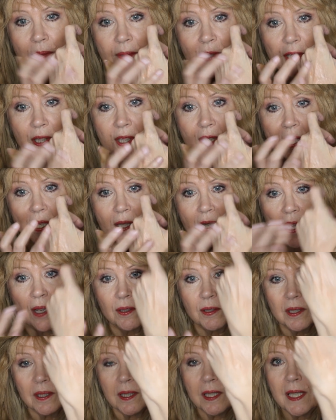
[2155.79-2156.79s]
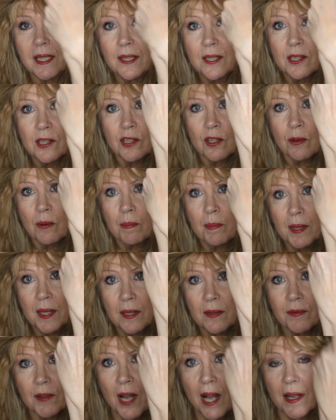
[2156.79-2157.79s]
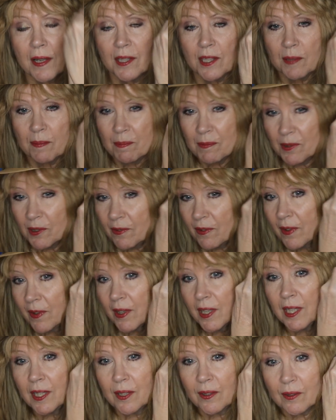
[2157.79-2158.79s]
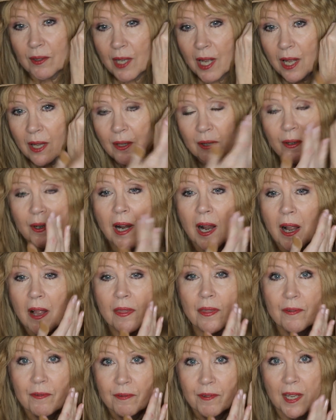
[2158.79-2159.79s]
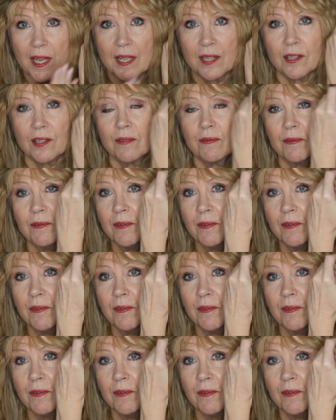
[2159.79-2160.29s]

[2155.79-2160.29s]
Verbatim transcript: just seeing a little bit of color, just very little color on the face,